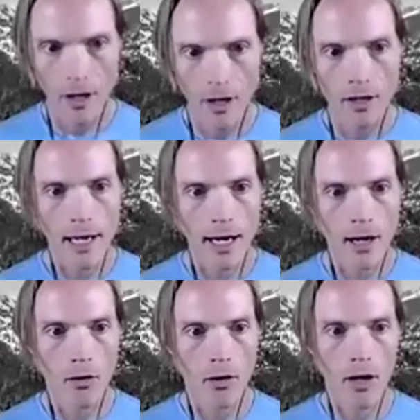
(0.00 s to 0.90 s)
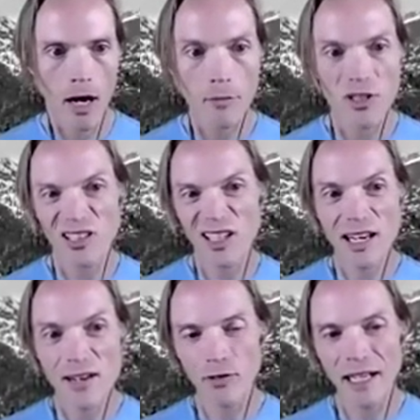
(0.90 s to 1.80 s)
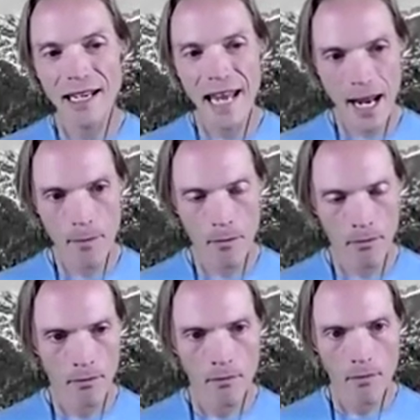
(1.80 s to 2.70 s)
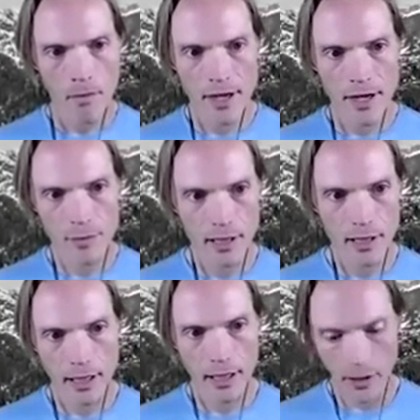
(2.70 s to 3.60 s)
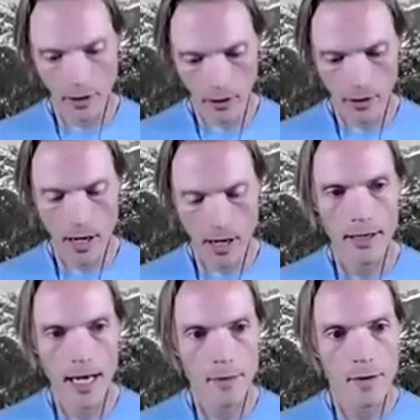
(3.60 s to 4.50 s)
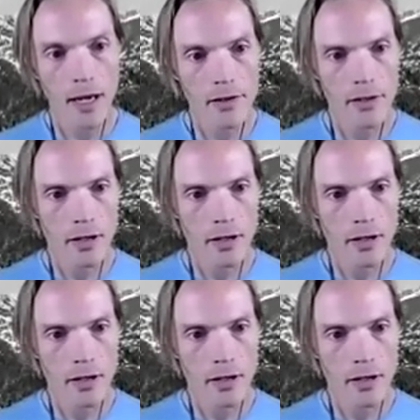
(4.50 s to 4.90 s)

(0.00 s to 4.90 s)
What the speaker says: Now, I'm just going to rename this particular namespace.